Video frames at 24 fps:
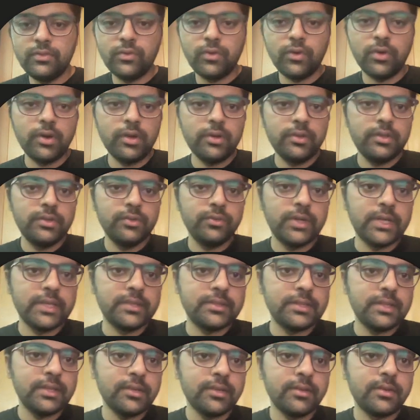or you can
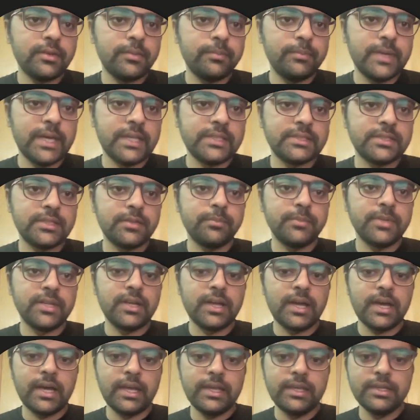say match number,
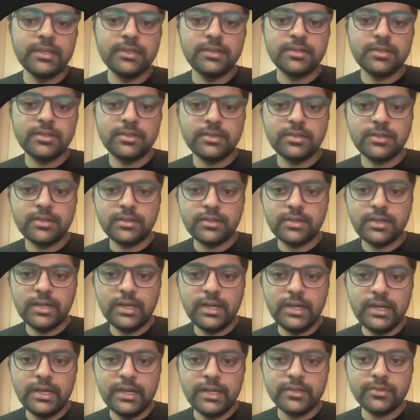ith
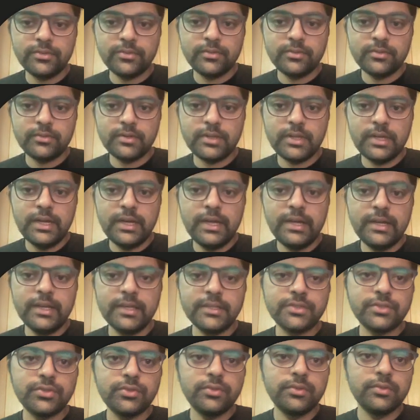index
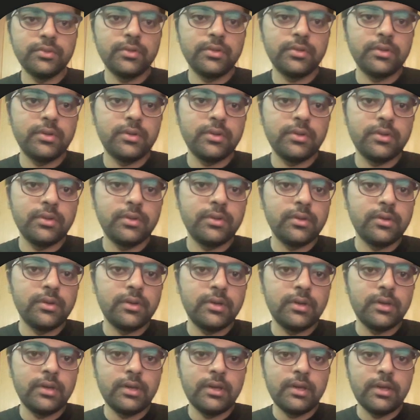to
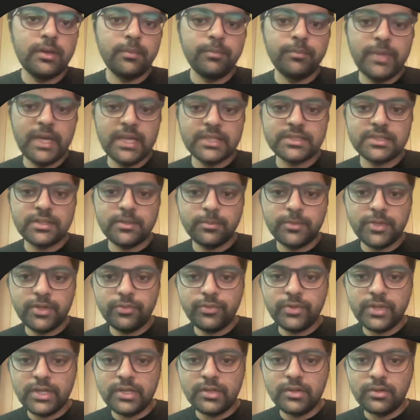match number
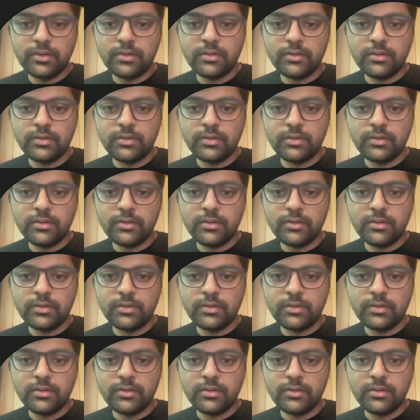winner,